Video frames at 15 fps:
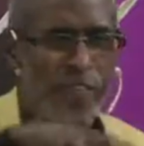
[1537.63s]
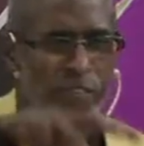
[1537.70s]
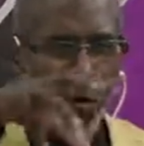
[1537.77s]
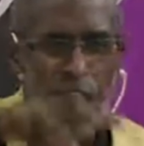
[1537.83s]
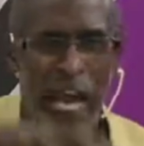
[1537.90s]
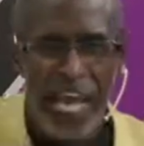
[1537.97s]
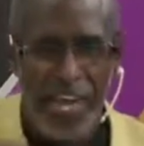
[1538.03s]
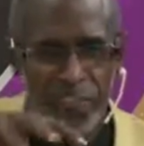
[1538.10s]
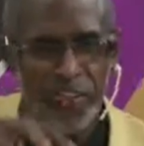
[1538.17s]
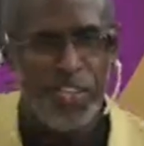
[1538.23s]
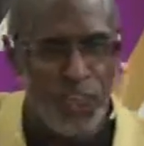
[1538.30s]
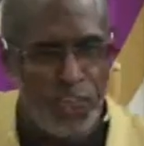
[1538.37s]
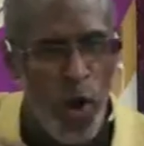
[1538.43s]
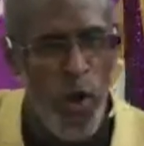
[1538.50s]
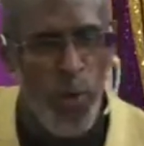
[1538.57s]
has his
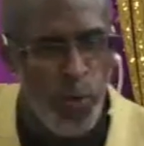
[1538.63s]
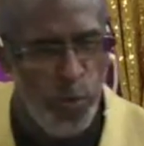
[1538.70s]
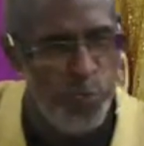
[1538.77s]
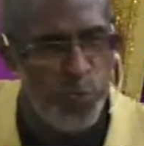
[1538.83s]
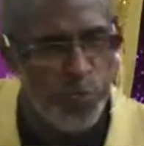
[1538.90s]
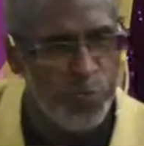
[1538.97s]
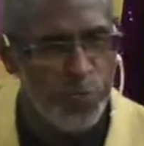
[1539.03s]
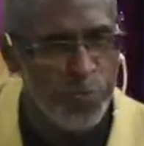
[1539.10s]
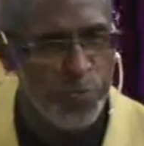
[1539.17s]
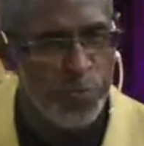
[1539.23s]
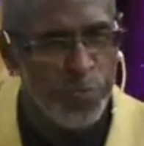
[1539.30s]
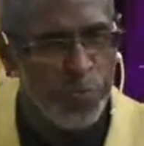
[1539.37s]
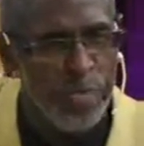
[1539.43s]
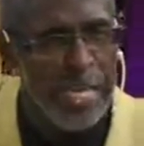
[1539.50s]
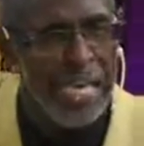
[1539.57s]
own.
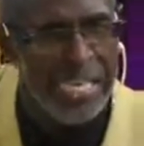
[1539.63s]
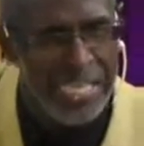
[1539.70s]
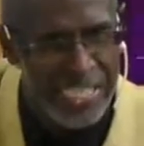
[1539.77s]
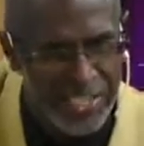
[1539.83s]
He's a